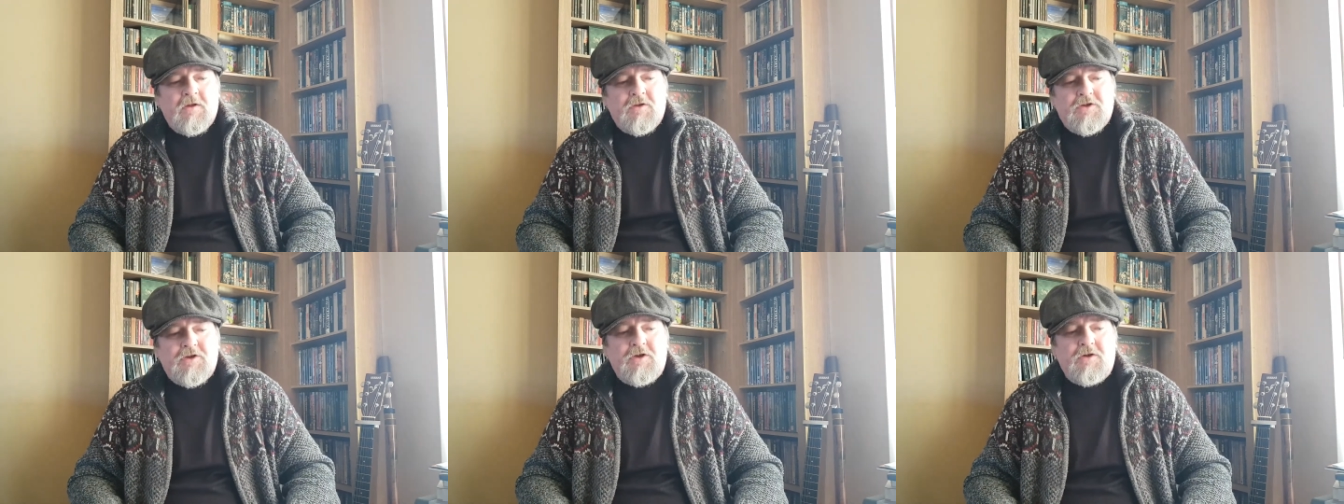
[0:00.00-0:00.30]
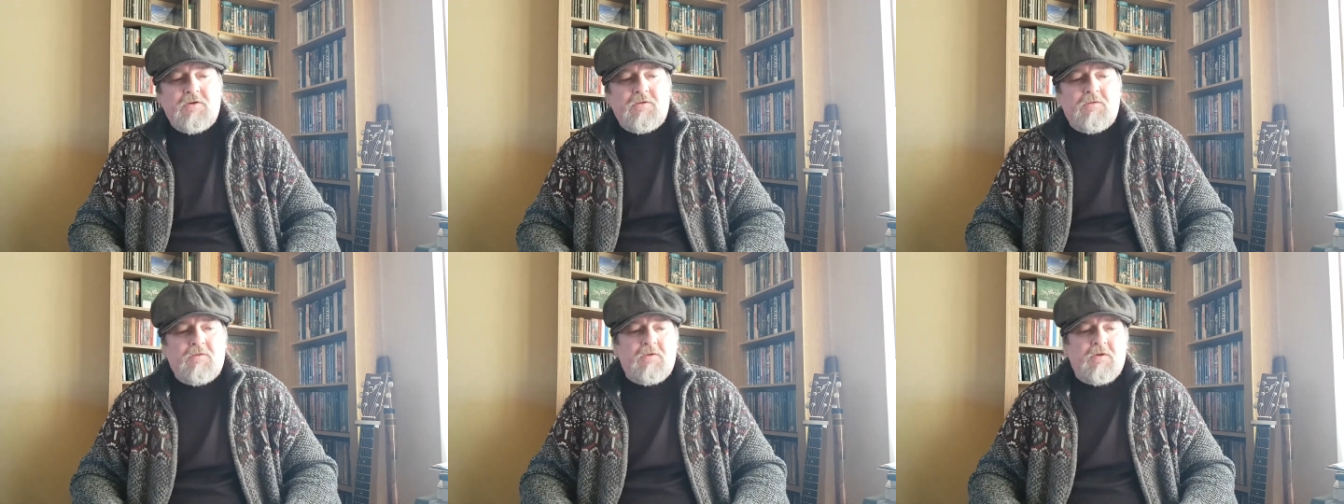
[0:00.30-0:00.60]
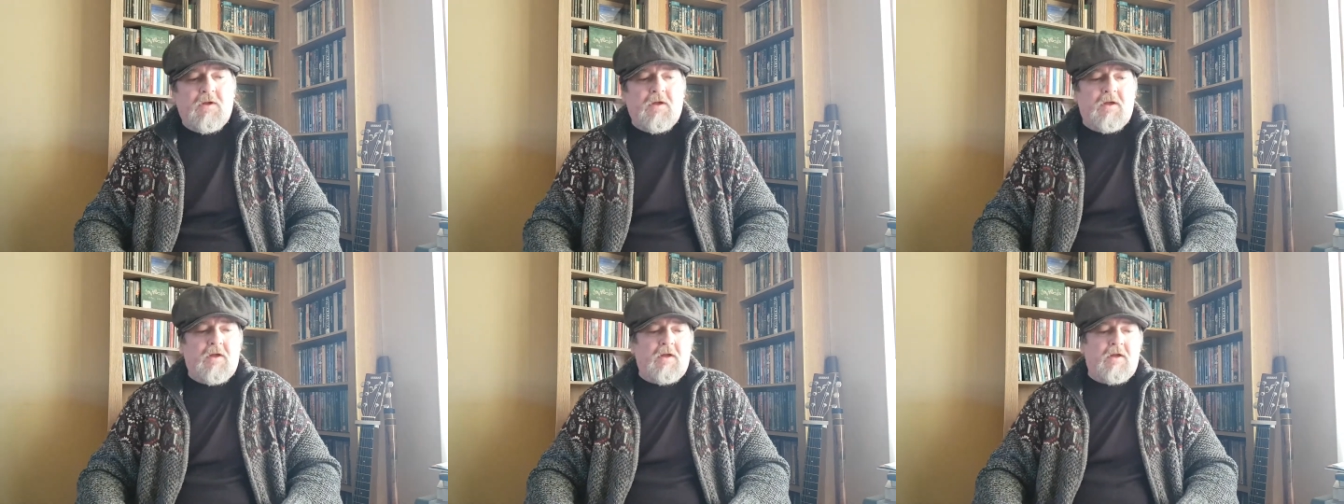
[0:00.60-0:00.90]

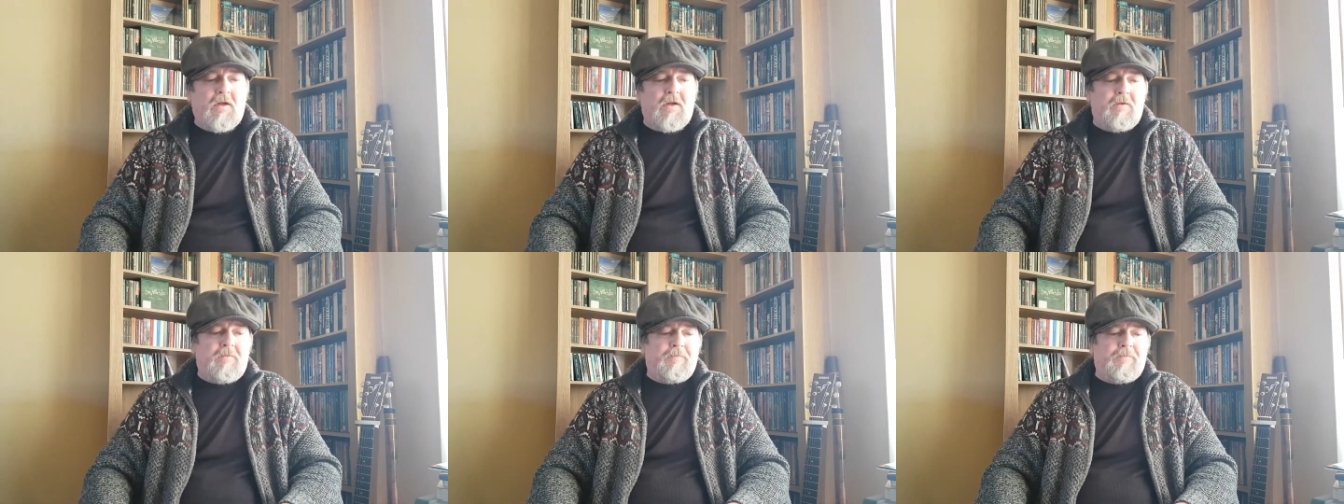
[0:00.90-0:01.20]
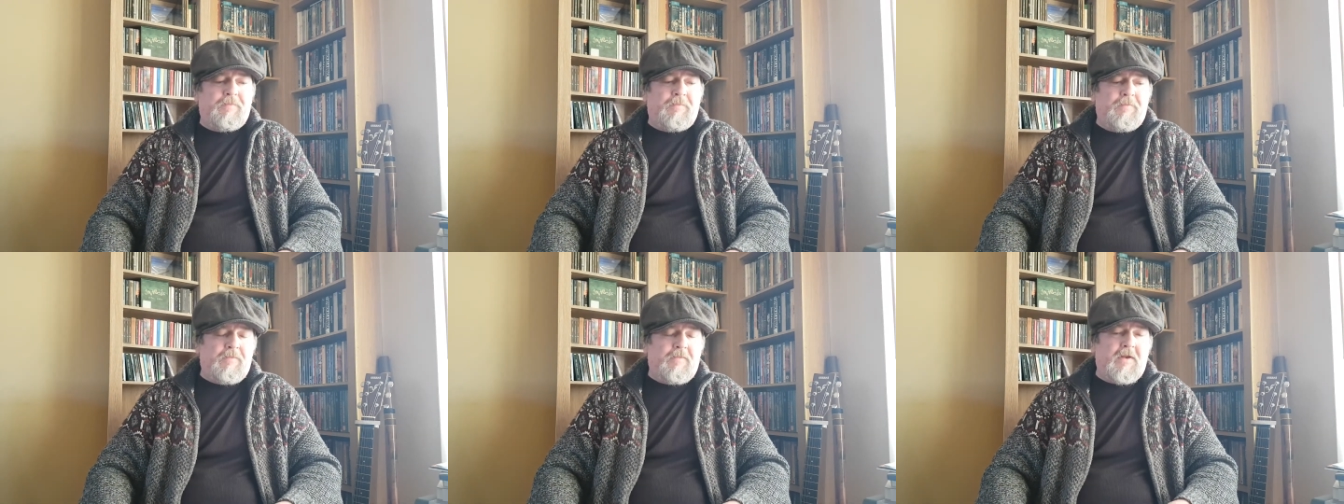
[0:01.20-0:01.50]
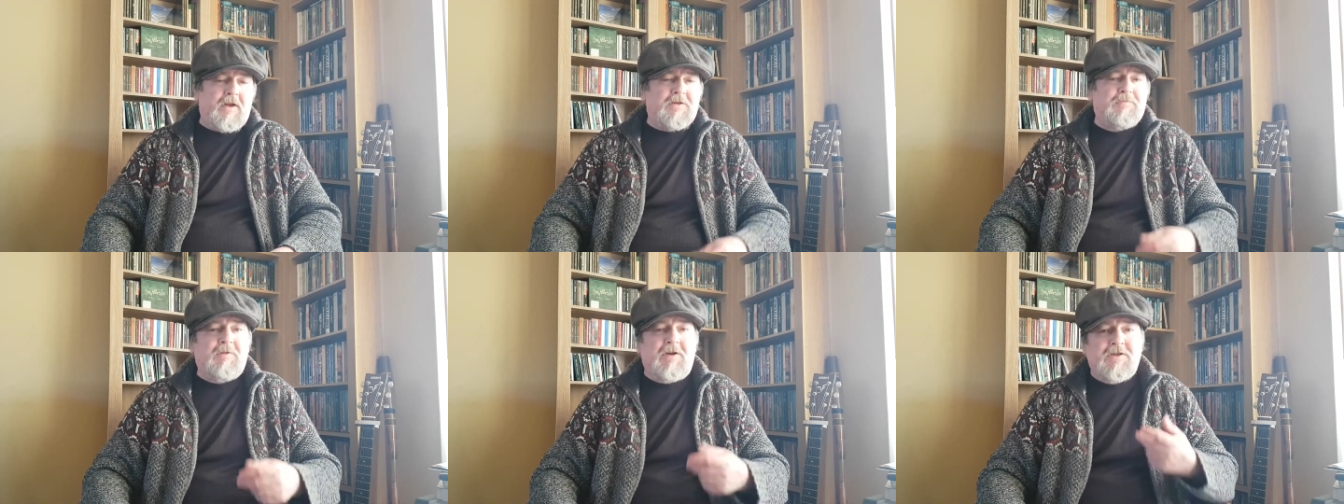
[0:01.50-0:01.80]
to
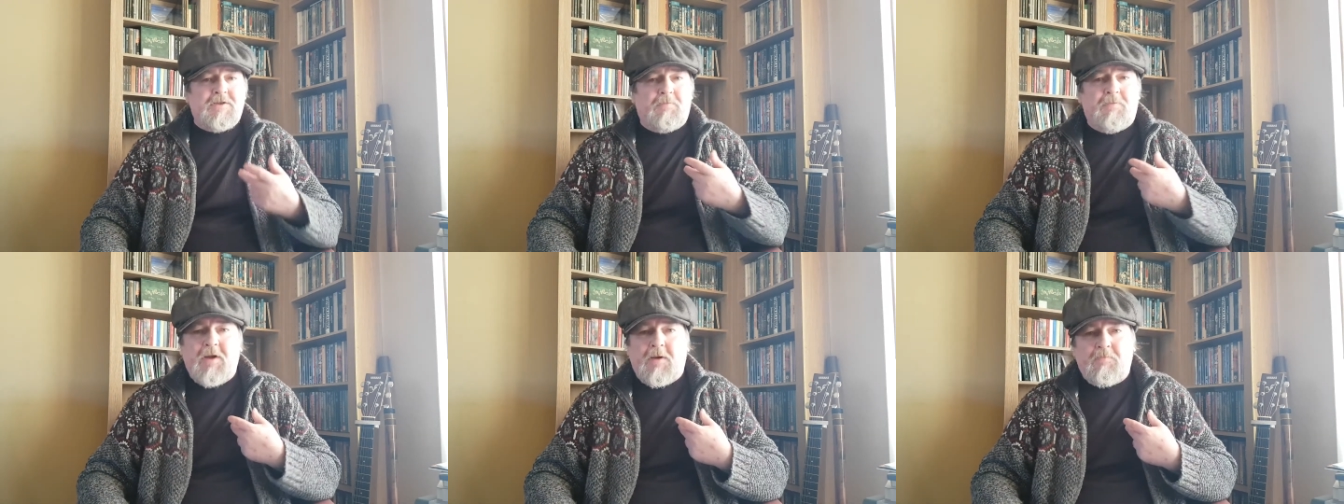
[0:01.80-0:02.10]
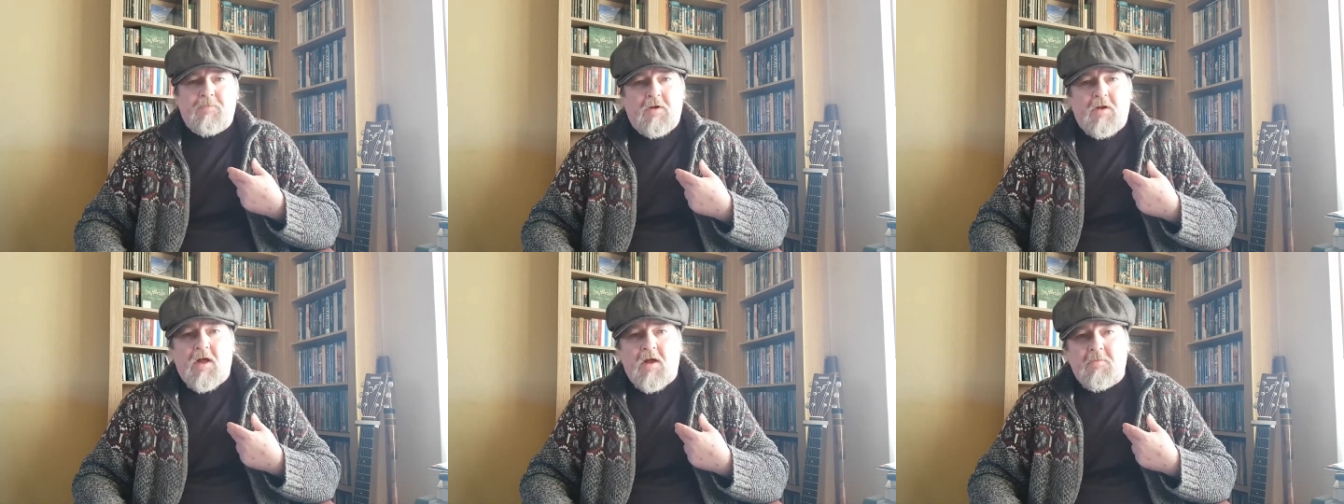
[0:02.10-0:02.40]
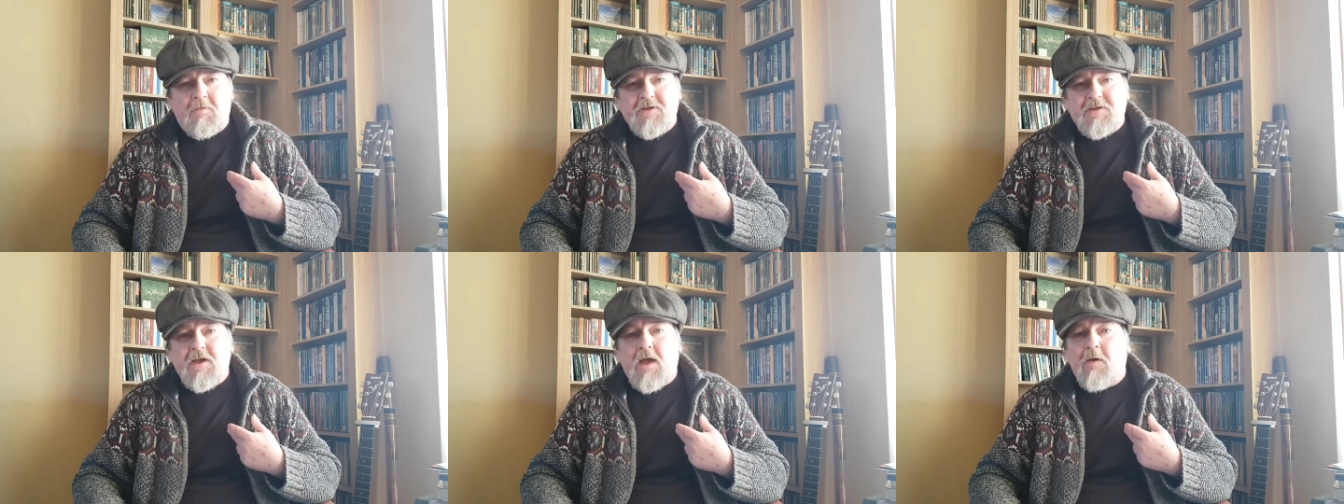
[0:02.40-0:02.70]
especially people like
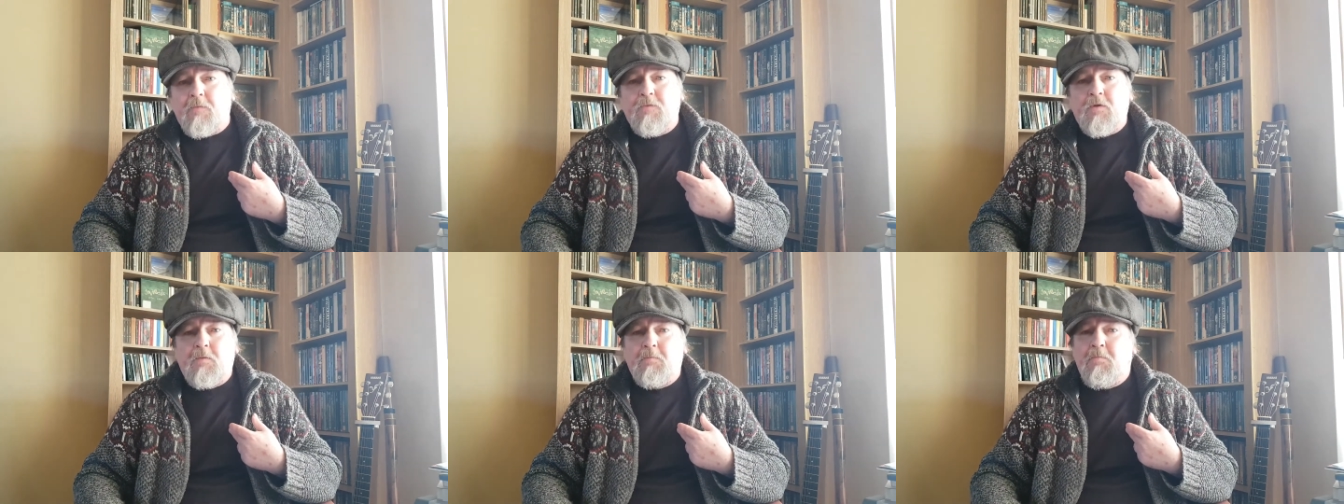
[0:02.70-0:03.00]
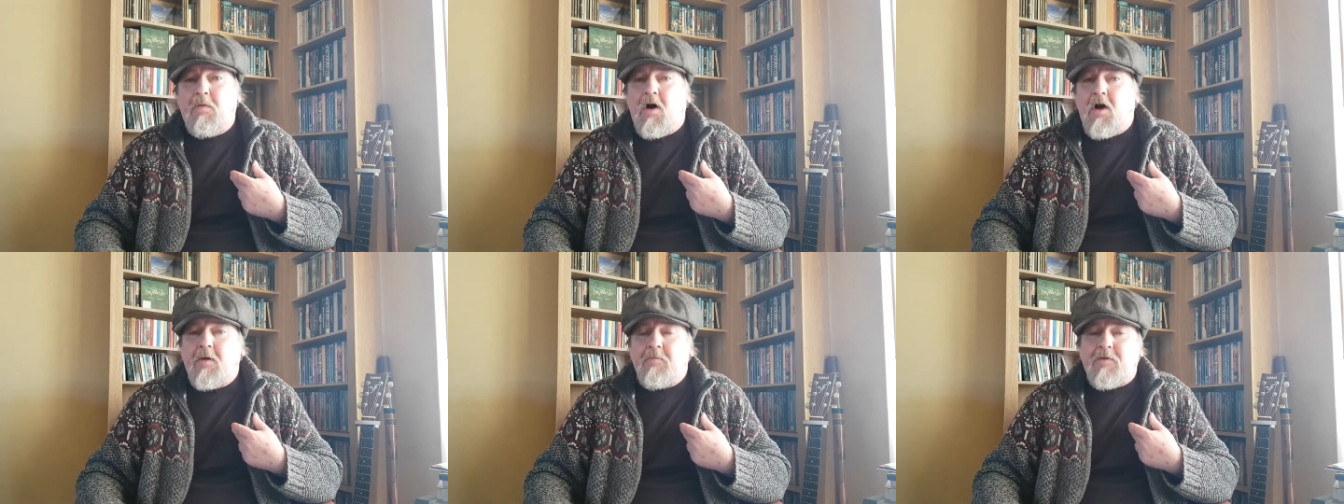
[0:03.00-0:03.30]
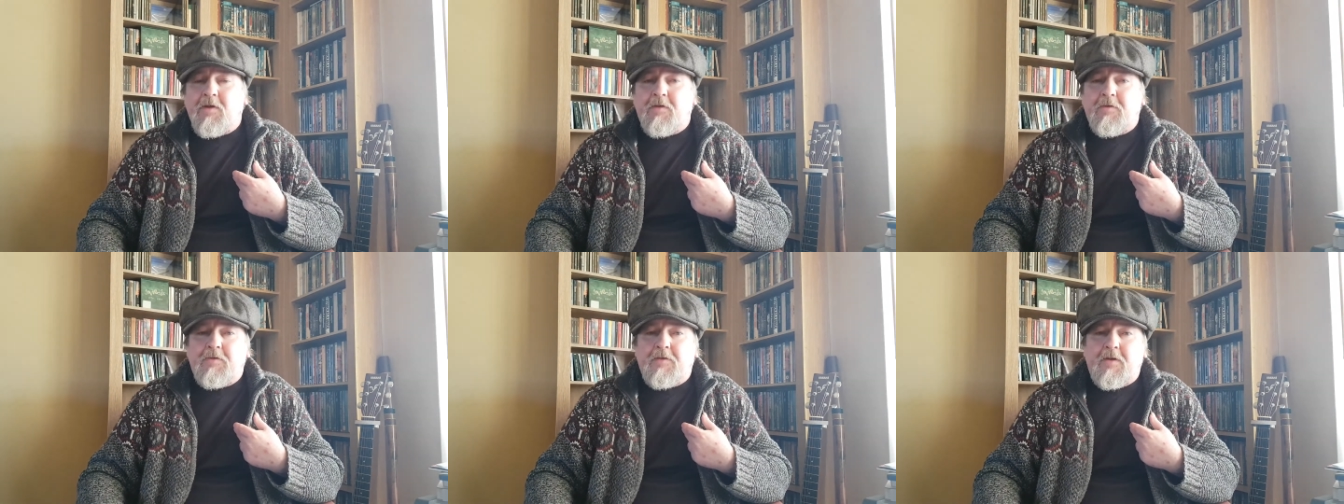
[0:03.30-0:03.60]
myself who buy
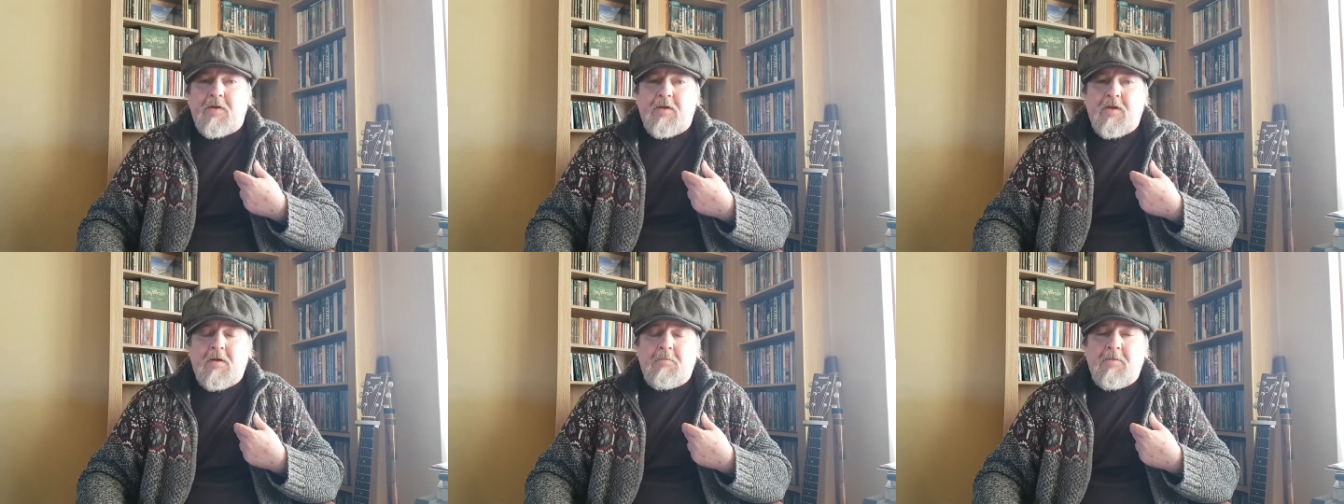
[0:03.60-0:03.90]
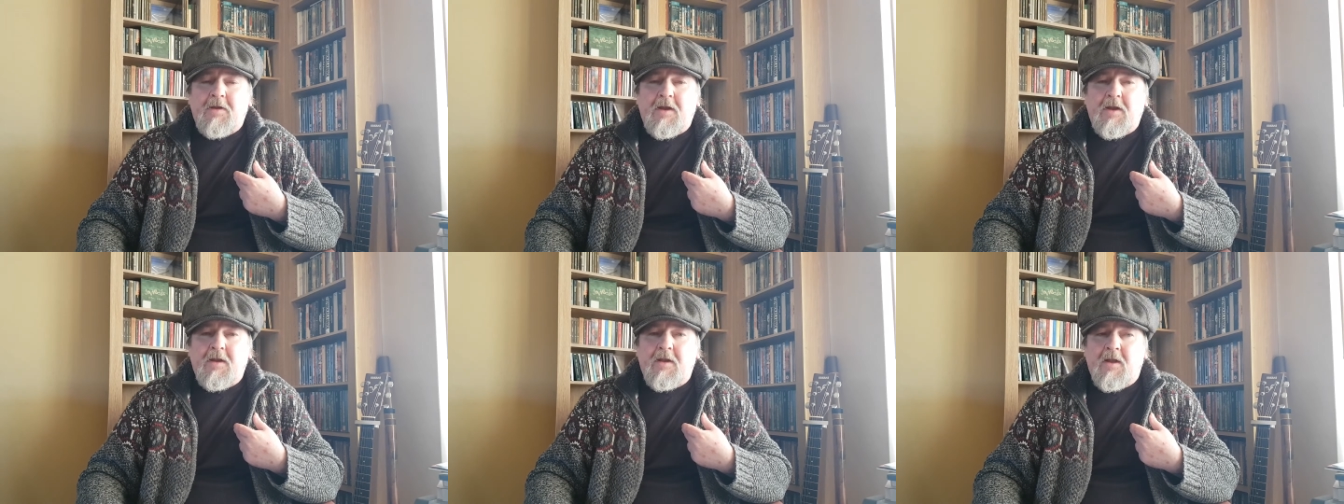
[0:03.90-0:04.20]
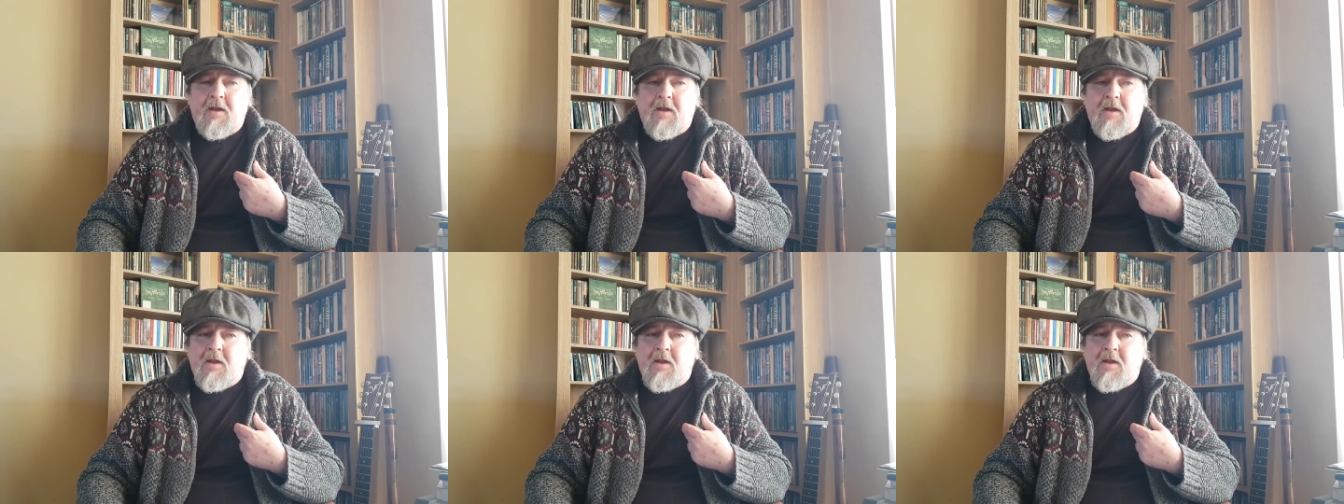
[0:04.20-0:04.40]
music. I mean,